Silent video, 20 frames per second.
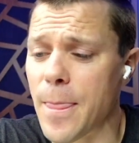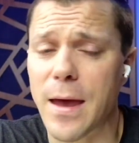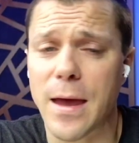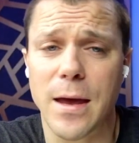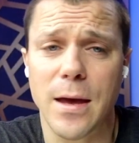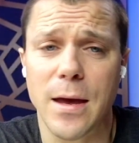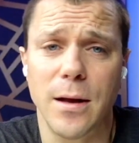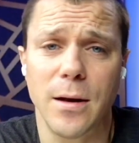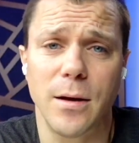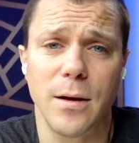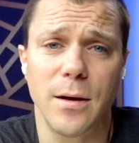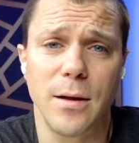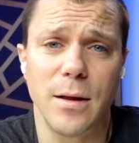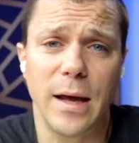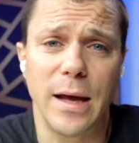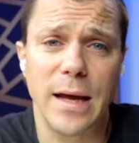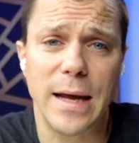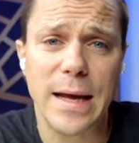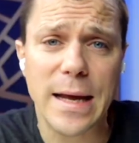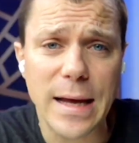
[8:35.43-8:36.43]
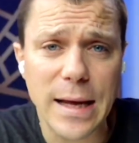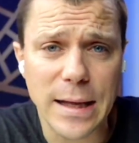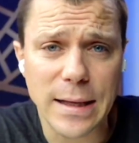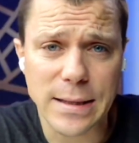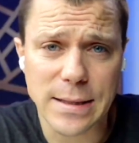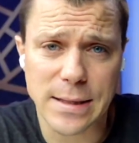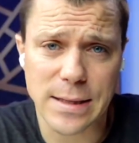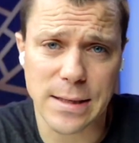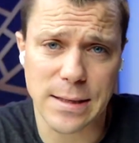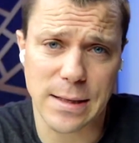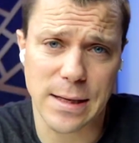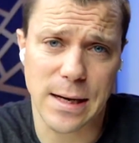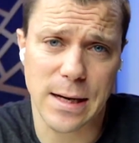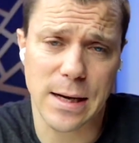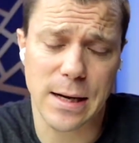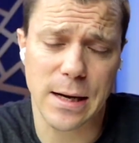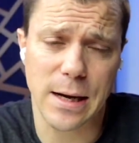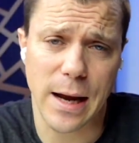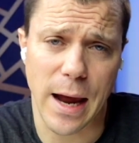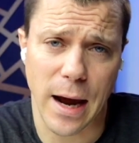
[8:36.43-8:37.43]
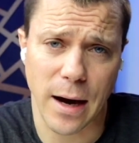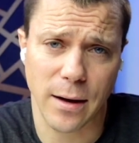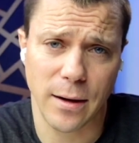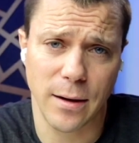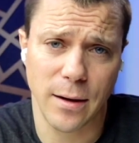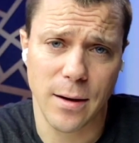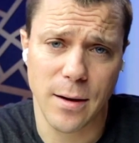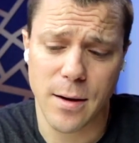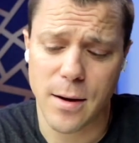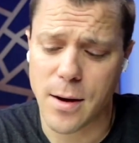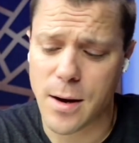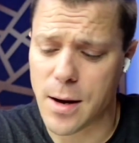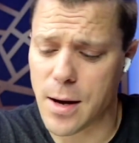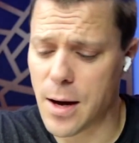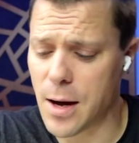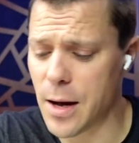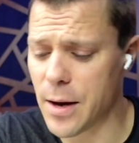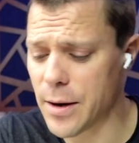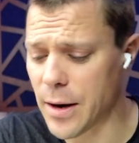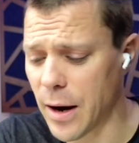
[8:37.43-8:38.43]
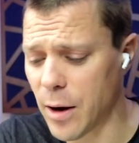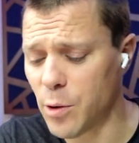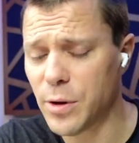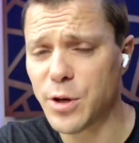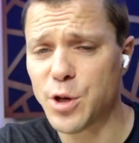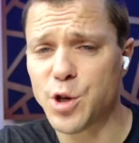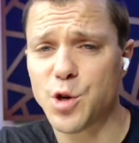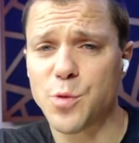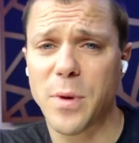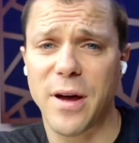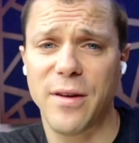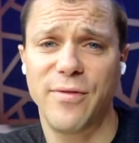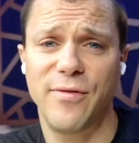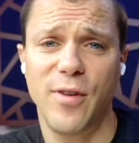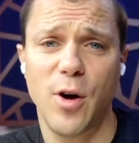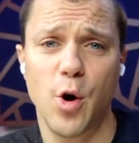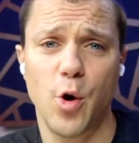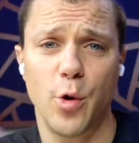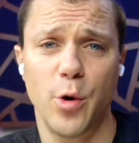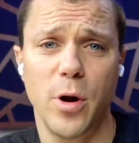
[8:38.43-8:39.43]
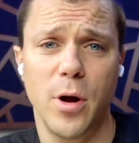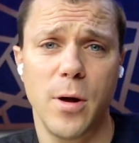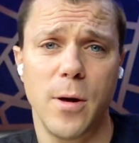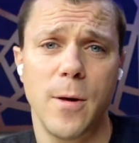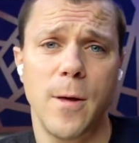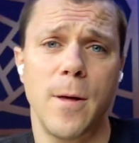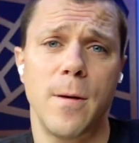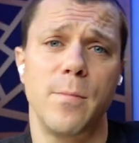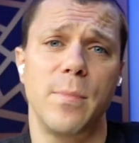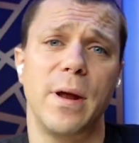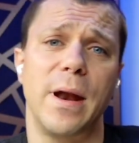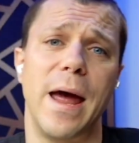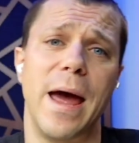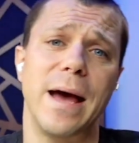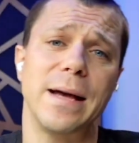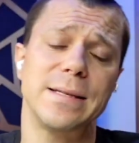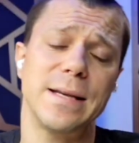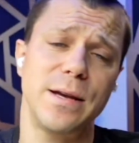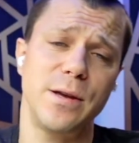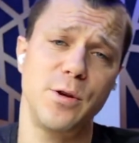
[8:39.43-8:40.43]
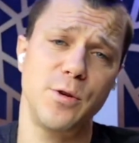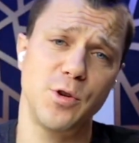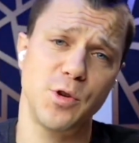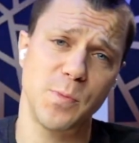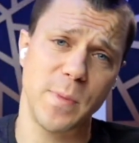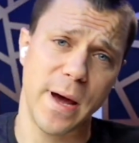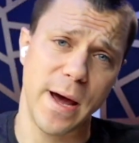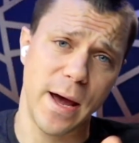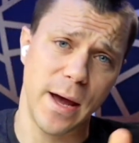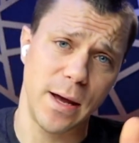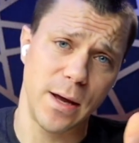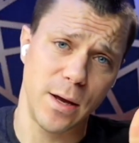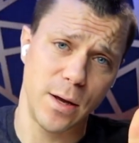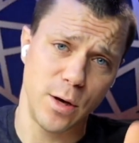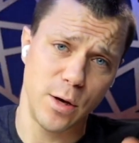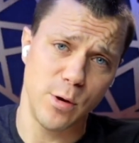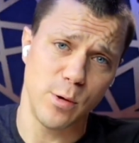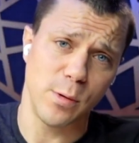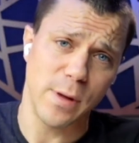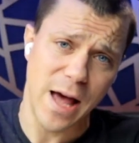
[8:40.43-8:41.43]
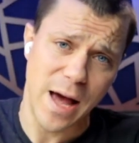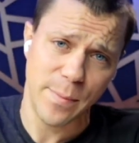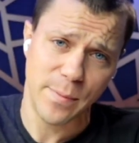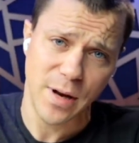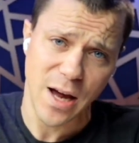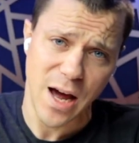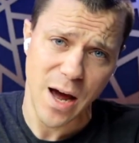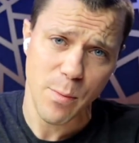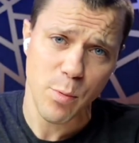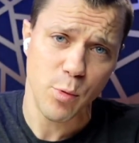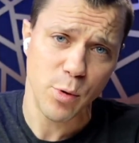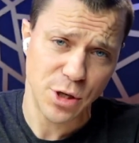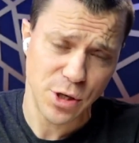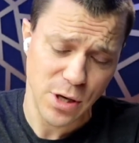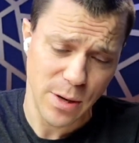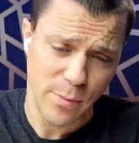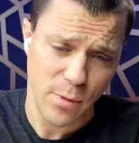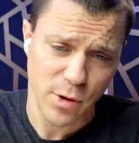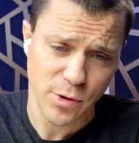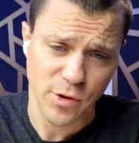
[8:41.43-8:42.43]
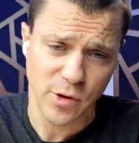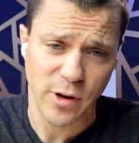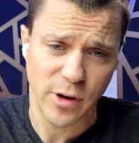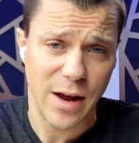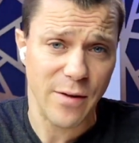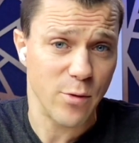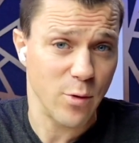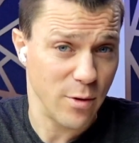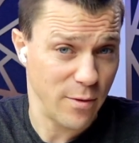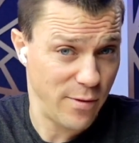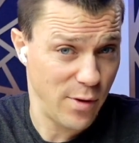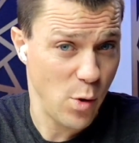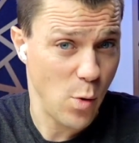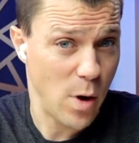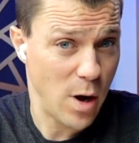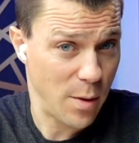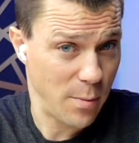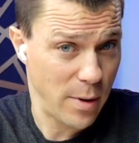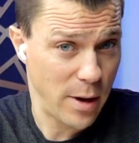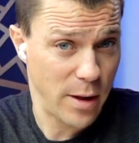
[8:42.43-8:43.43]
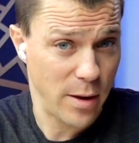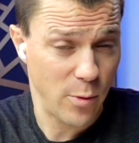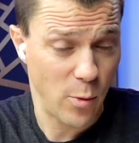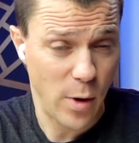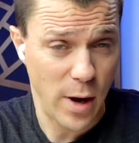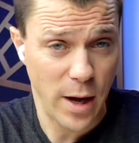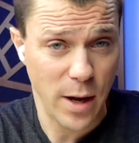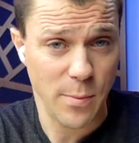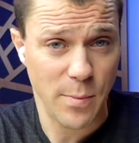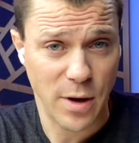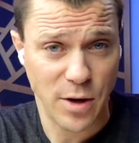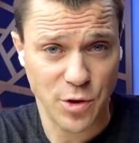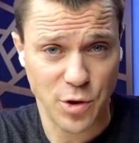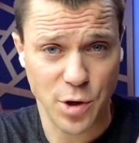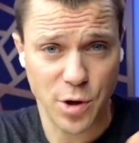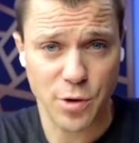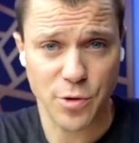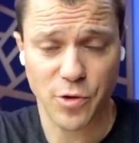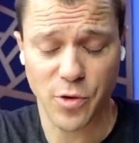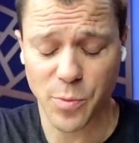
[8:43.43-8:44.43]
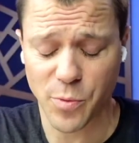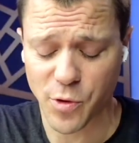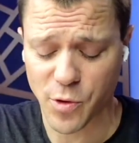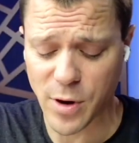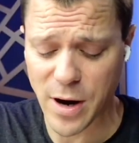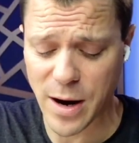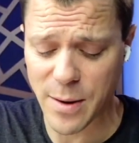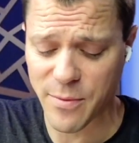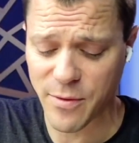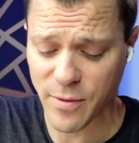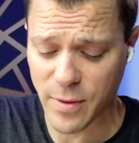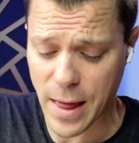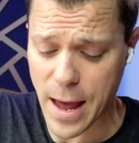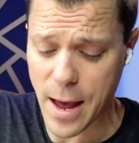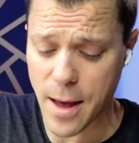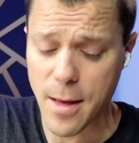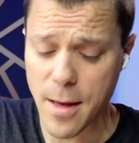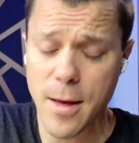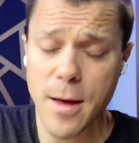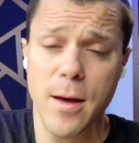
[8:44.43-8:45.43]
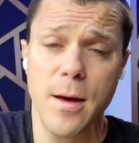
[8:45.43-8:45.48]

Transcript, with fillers: and they instantly connect uh, not only to my phone, but as I use my new laptop, which I'm also going to have a review on, by the way, make sure you're subscribed for that,